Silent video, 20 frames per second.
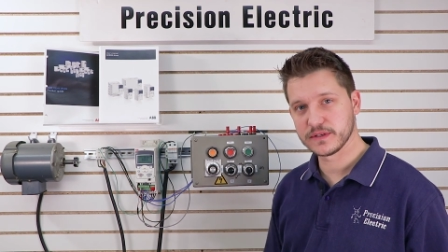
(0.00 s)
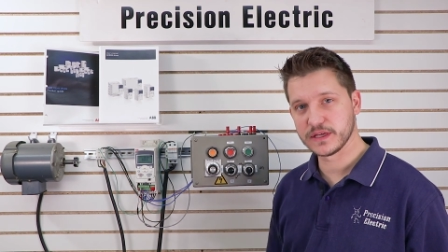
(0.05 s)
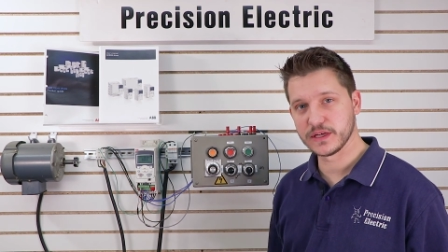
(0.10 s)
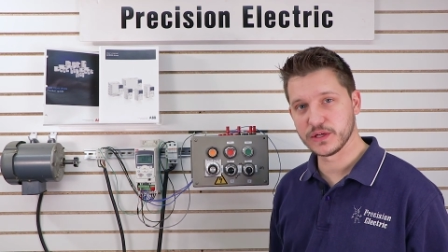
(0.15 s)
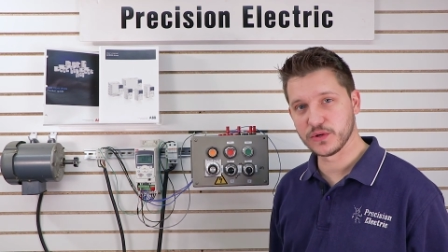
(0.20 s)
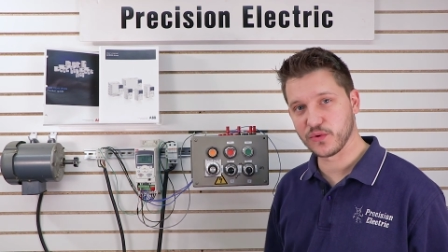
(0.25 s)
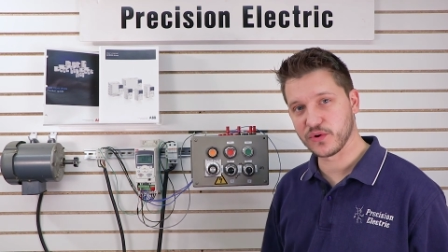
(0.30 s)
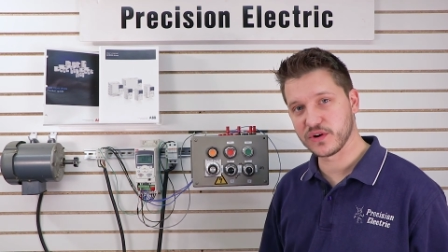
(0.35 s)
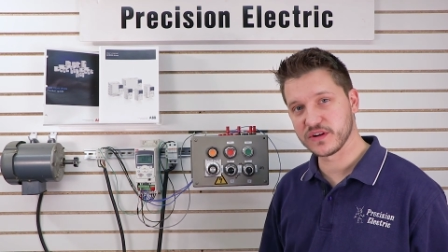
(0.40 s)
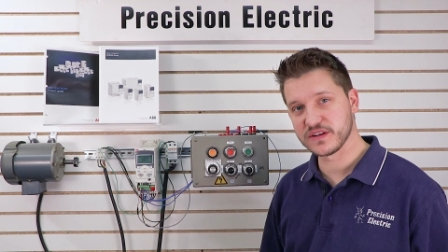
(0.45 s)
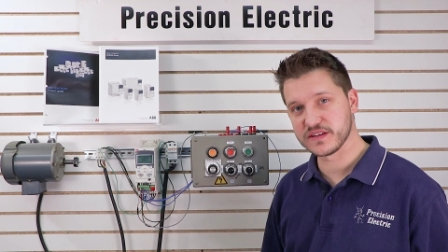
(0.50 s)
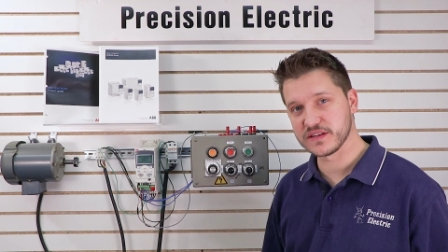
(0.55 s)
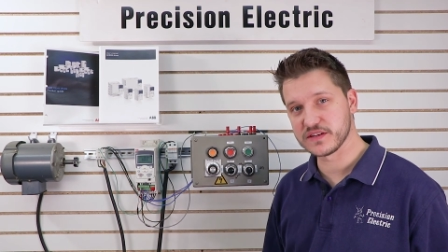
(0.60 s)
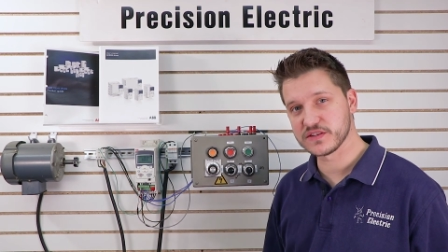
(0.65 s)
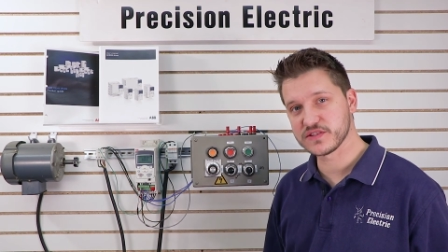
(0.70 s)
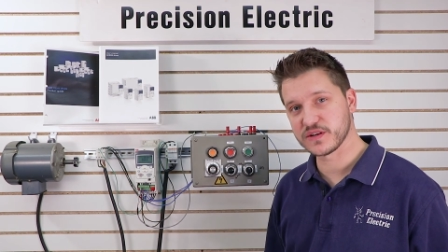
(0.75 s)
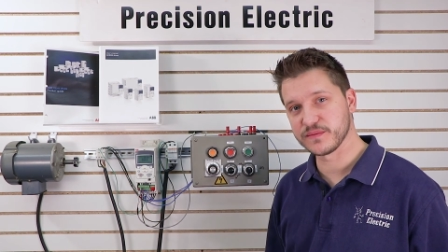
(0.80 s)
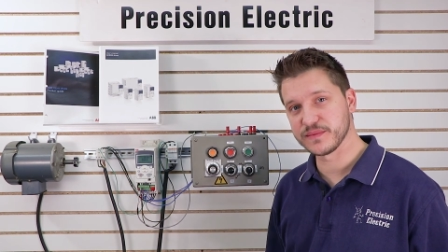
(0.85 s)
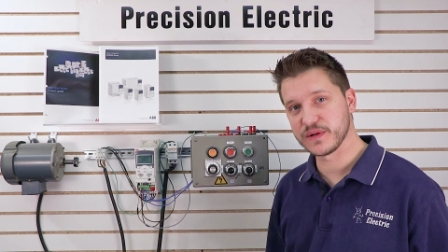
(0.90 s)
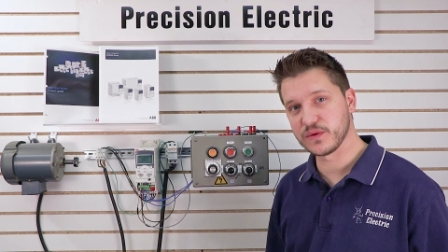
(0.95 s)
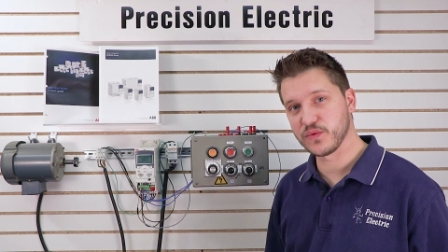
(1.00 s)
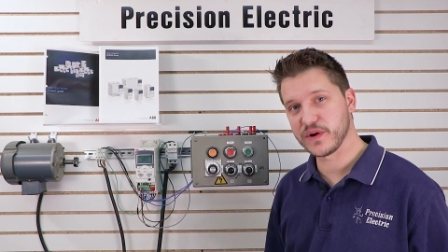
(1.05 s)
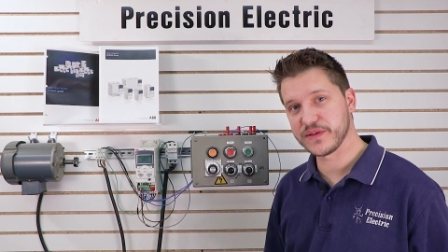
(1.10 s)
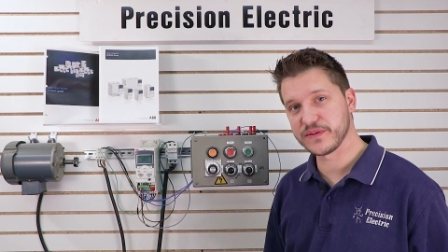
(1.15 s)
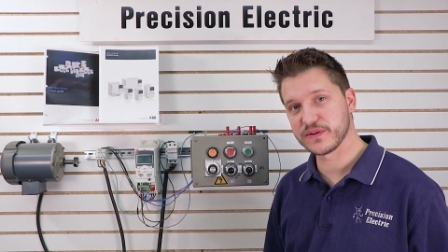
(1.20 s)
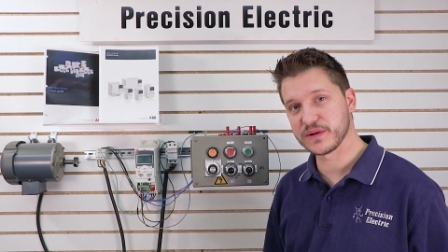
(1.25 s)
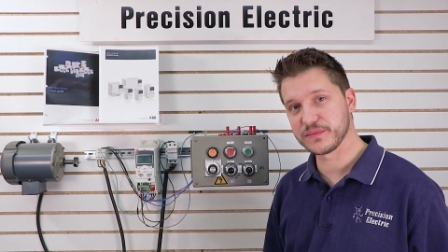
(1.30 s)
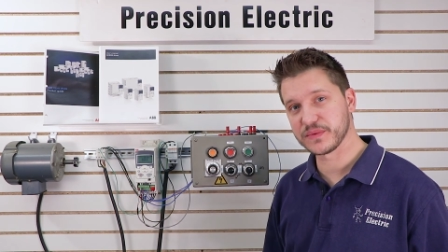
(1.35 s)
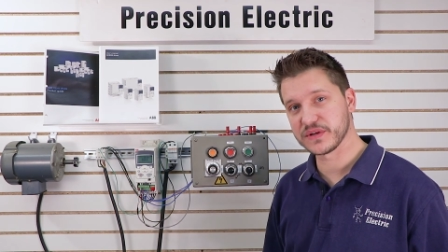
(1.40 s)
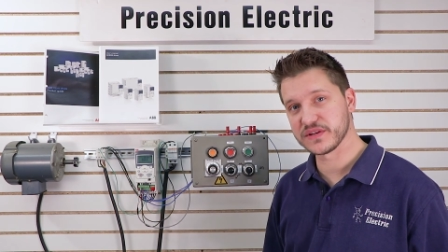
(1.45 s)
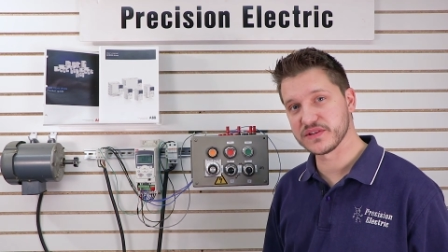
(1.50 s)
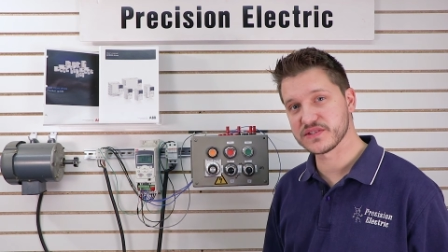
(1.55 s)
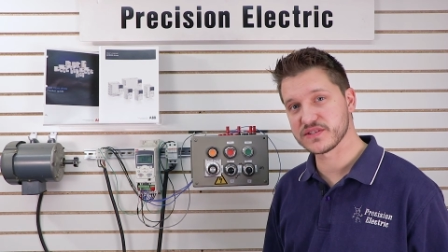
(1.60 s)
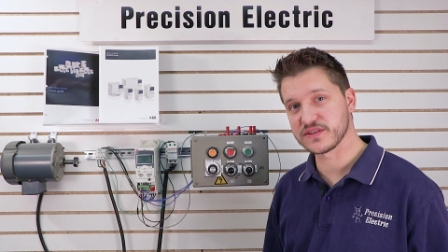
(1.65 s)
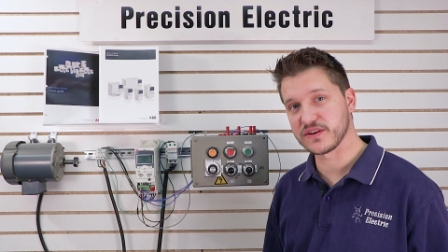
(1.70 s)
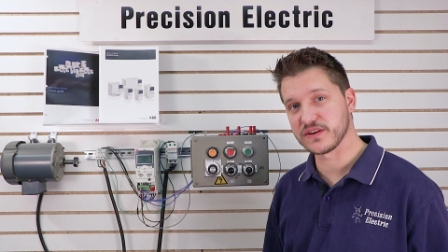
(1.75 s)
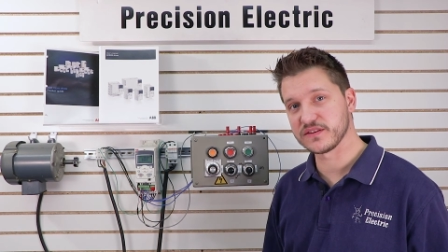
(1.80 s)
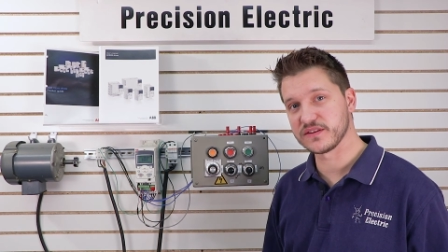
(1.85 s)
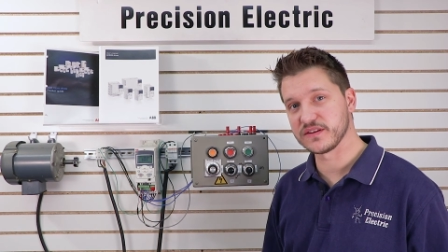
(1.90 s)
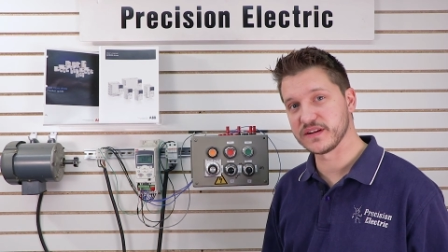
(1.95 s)
in order to determine whether I'm going to
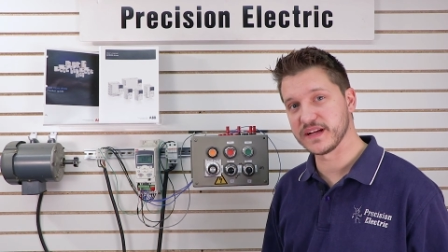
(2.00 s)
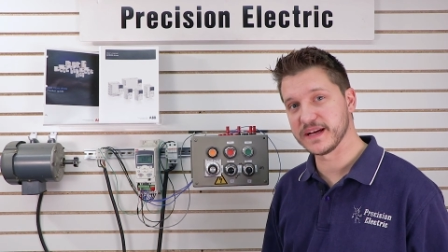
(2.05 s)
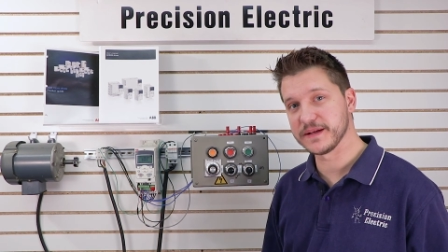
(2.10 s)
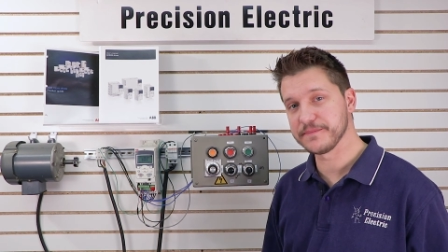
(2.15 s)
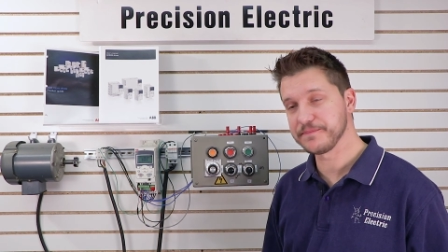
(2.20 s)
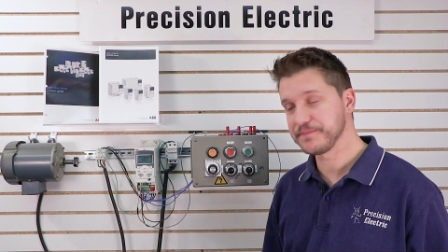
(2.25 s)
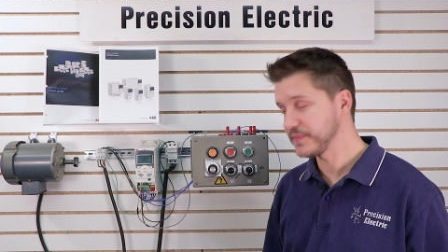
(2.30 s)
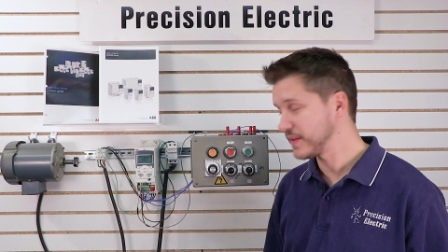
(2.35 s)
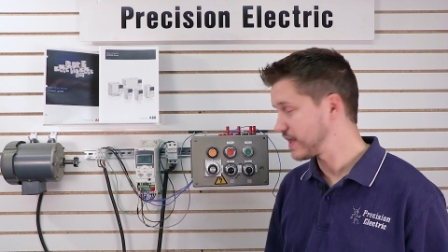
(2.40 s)
start or not.